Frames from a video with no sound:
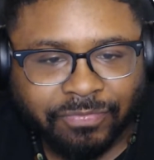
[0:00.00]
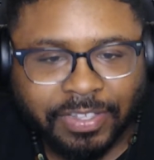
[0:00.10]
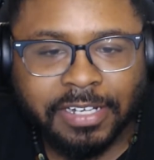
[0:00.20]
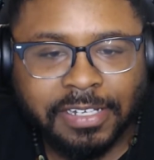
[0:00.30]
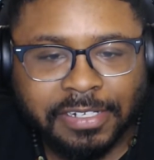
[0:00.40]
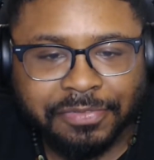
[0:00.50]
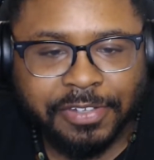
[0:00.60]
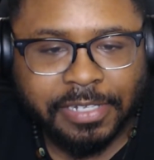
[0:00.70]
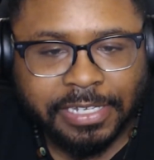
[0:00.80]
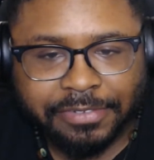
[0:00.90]
Yeah, could have
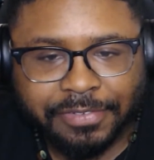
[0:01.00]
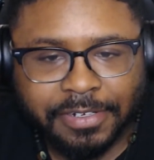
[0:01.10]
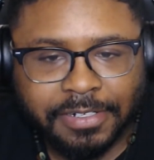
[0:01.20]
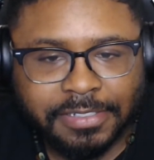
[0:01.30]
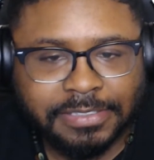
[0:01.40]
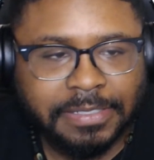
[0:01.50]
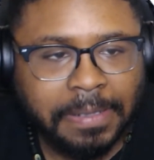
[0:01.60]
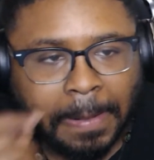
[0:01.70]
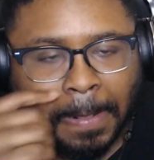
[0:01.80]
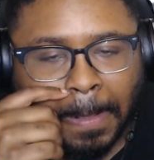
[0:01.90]
fell head first.
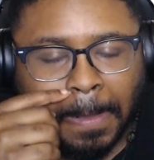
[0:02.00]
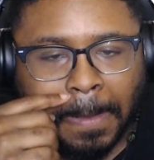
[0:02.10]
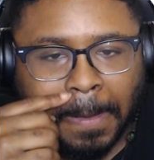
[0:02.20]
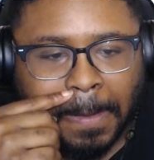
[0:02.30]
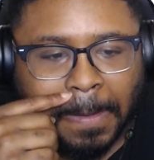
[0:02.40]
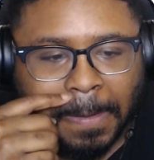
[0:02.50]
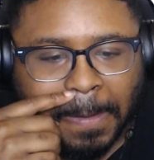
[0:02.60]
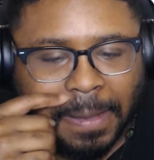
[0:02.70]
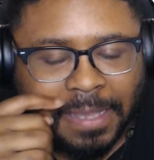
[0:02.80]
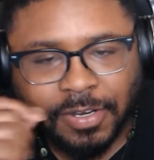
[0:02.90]

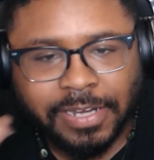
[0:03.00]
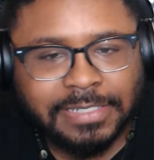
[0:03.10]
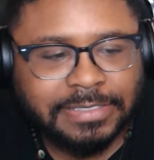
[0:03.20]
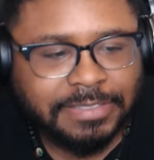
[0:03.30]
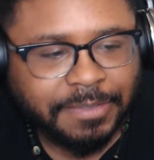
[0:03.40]
That's crazy.